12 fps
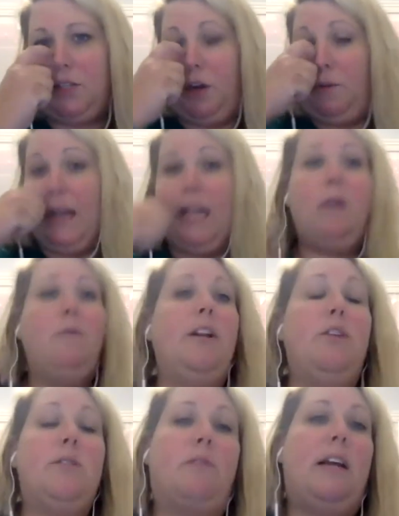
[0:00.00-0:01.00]
So anyone
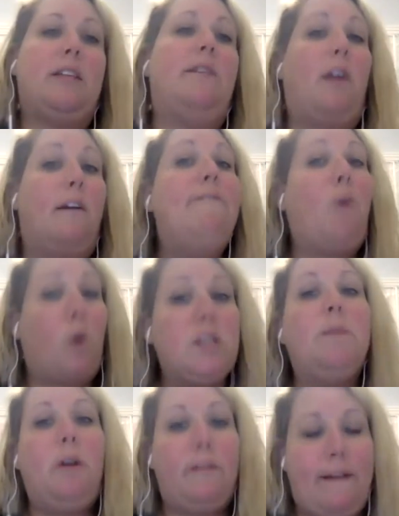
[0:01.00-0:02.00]
who's arrested for a
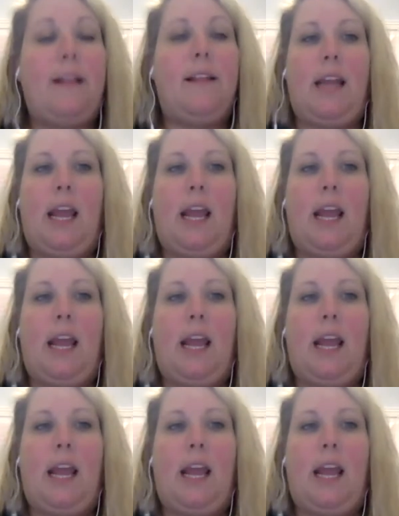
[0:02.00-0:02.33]
forcible felony